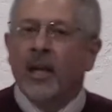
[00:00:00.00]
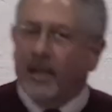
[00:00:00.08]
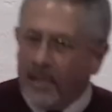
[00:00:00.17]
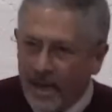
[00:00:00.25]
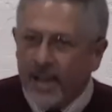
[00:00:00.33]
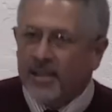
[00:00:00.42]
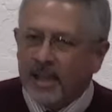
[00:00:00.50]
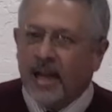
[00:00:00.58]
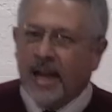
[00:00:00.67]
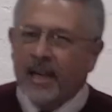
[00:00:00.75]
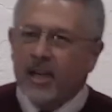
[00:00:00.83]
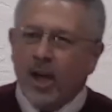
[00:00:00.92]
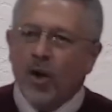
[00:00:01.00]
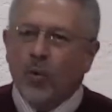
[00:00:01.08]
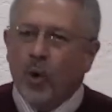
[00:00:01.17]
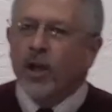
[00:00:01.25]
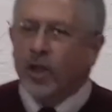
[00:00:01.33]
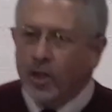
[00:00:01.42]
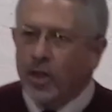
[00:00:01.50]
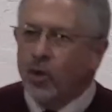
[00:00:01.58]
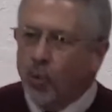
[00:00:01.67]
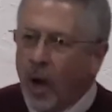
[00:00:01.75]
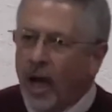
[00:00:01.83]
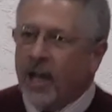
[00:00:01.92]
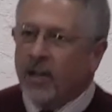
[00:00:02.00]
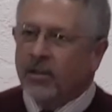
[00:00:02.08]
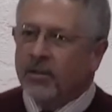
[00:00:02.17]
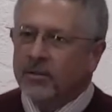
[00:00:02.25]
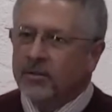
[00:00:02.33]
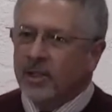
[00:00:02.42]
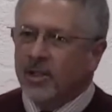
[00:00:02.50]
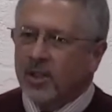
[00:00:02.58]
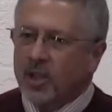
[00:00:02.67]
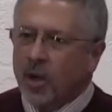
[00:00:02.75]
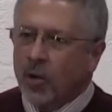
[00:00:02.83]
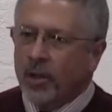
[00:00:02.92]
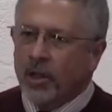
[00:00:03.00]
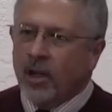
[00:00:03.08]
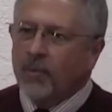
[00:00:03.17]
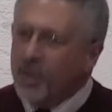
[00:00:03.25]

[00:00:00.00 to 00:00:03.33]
Yes, I know what you do while this is going on,